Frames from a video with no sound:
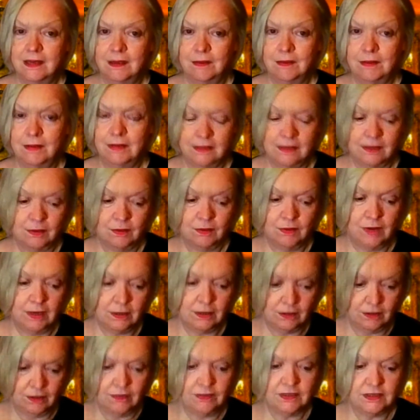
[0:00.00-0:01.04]
If you know,
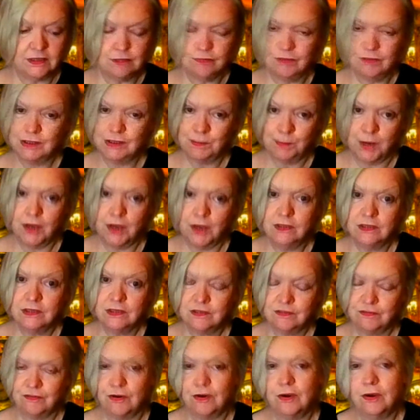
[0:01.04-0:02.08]
I got this
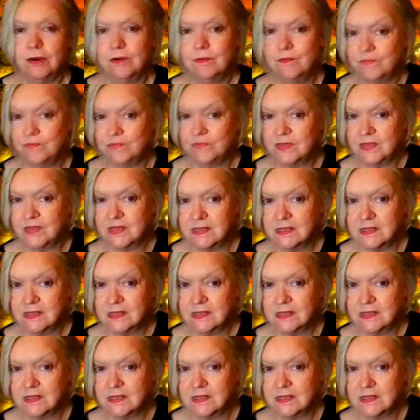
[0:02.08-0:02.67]
response from